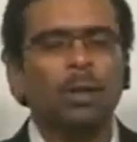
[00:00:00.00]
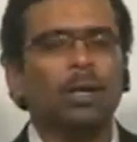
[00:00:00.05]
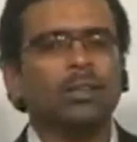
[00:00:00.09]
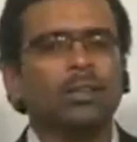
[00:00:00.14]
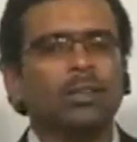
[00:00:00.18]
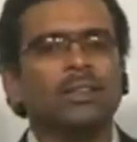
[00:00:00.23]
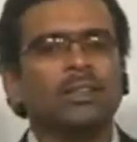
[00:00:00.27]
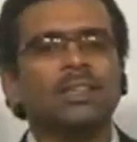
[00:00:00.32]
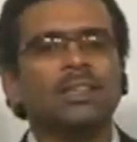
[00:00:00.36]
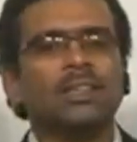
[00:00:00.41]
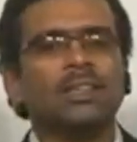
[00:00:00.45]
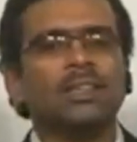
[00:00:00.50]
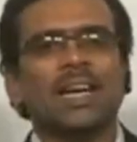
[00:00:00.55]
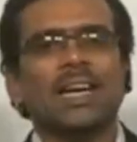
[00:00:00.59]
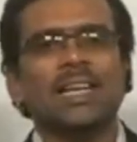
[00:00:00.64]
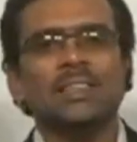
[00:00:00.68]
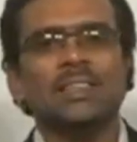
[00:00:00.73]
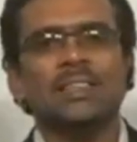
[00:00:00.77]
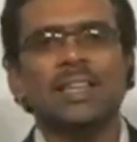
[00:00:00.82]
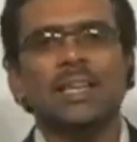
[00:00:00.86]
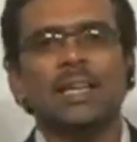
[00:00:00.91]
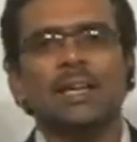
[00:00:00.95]
because it is
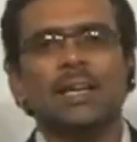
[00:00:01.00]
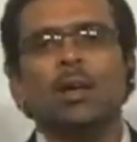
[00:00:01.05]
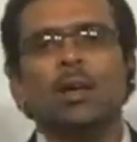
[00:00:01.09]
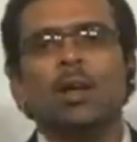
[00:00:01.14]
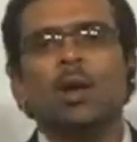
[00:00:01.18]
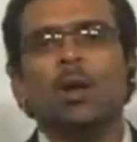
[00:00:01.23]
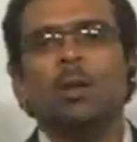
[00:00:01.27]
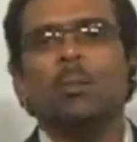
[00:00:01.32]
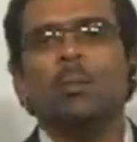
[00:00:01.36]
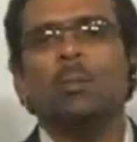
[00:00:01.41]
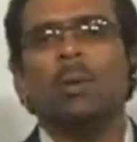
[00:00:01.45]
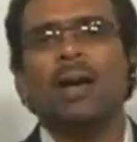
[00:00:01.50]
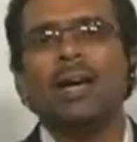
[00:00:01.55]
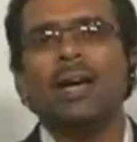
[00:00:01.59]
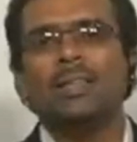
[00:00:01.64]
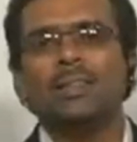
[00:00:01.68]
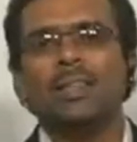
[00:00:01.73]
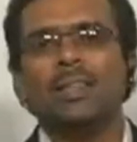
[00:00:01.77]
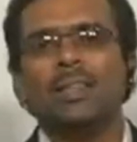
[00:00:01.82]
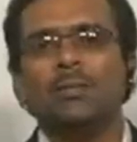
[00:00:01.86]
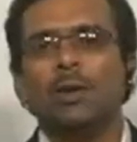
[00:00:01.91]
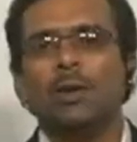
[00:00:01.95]
a IC
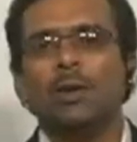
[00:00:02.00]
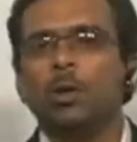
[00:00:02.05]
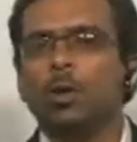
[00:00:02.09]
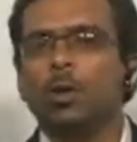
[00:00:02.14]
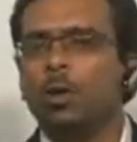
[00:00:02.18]
biasing.